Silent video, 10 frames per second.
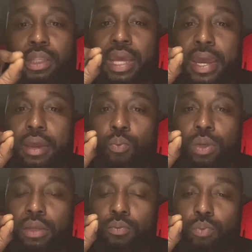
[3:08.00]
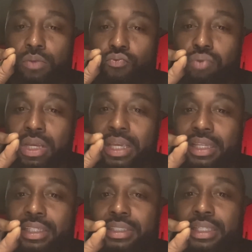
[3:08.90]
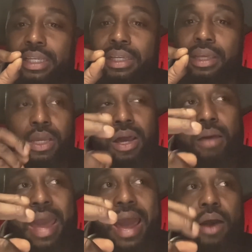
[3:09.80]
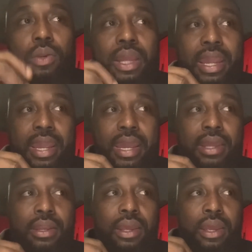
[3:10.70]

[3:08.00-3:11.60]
that we really see come out and